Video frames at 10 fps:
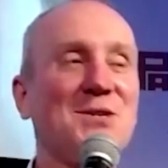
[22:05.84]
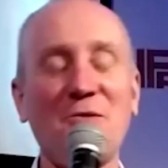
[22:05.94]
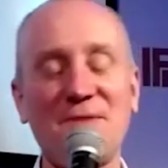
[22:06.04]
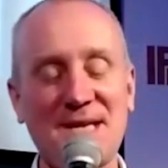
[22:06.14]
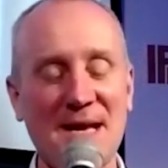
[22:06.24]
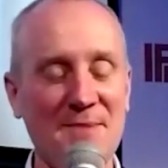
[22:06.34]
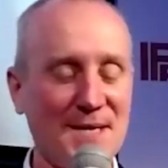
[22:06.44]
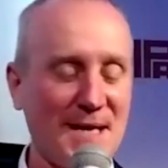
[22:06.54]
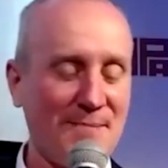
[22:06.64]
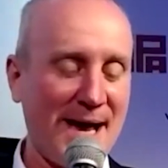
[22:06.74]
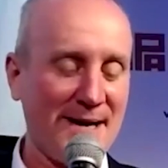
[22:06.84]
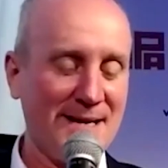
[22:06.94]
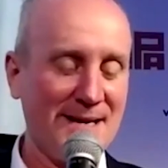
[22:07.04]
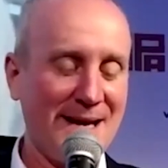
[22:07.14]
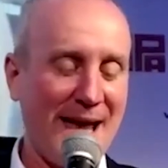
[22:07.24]
talk for 10 minutes about
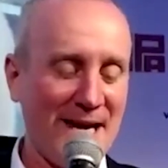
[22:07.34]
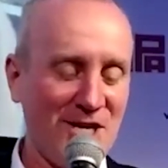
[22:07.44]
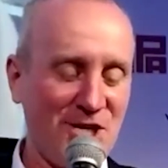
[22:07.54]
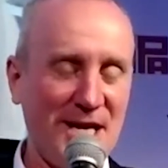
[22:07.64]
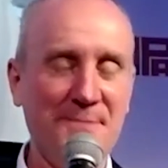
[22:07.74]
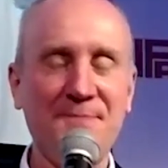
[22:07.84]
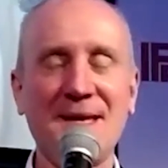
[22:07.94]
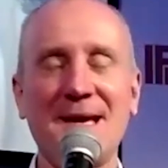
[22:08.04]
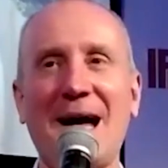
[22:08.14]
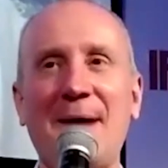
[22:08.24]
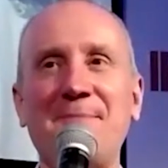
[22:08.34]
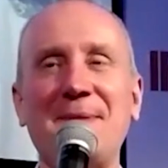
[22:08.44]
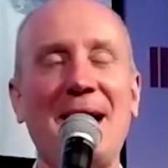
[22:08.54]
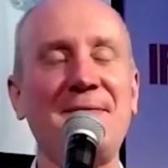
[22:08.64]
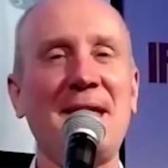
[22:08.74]
energy,
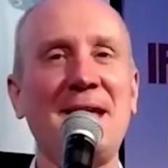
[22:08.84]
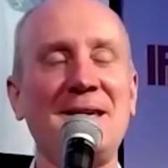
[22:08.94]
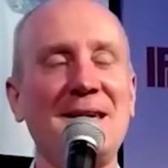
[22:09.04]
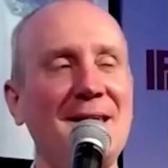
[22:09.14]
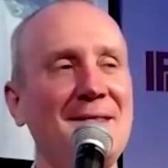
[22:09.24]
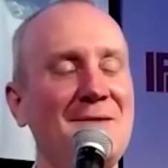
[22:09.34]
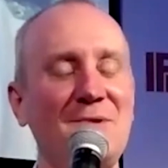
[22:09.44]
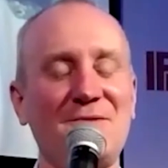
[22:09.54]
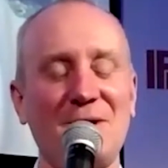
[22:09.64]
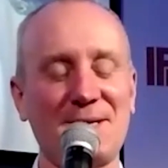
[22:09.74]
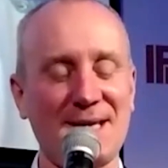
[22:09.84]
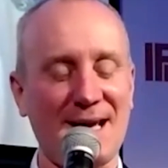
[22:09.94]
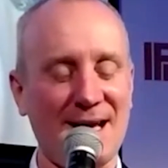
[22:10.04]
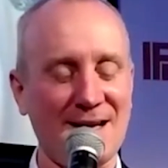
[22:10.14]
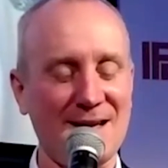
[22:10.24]
and then we've got
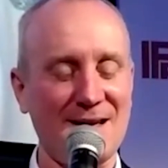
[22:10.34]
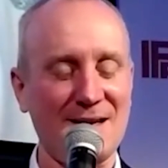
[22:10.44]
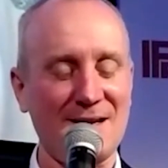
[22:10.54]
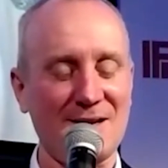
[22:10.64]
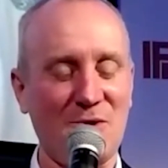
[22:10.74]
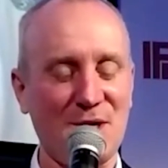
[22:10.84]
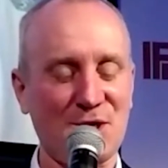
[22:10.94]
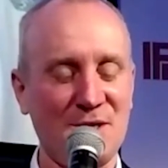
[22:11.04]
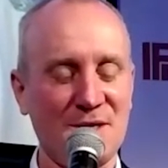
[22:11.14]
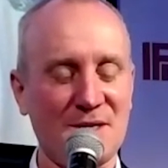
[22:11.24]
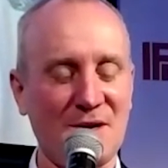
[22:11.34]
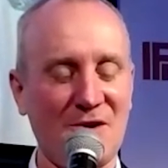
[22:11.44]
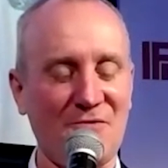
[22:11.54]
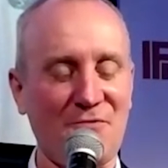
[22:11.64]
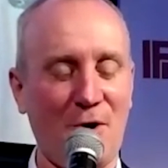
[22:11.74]
questions
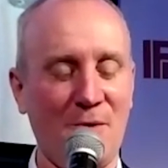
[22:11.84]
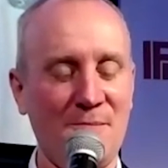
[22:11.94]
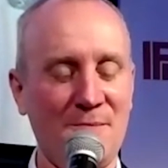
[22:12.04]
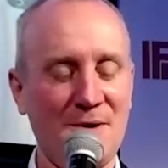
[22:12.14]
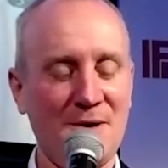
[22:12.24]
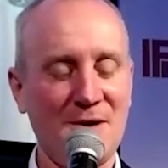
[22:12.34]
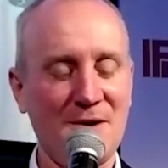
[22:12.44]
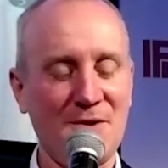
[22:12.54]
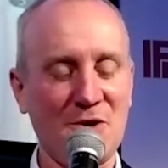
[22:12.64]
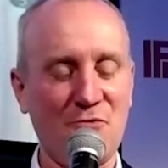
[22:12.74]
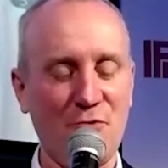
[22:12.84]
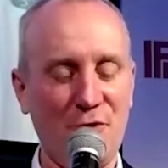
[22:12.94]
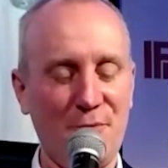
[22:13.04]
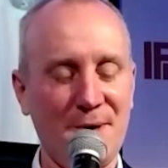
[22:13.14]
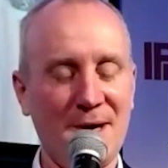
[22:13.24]
from the group.